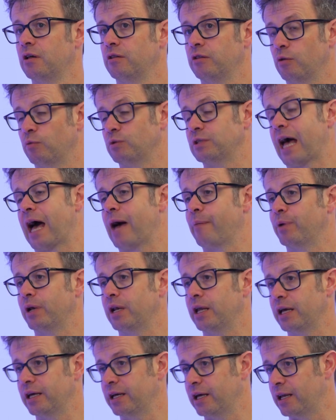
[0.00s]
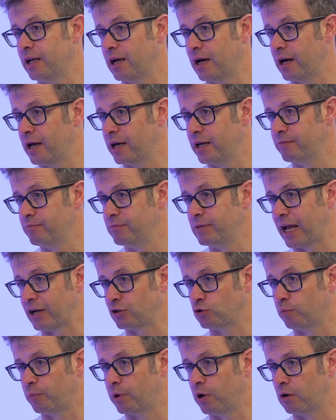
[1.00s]
that was happening in a
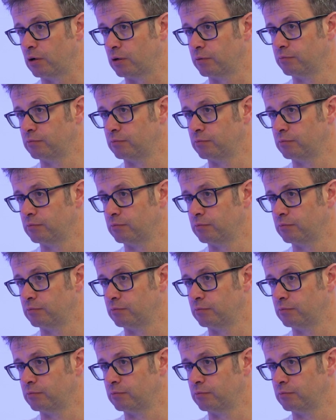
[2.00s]
national park.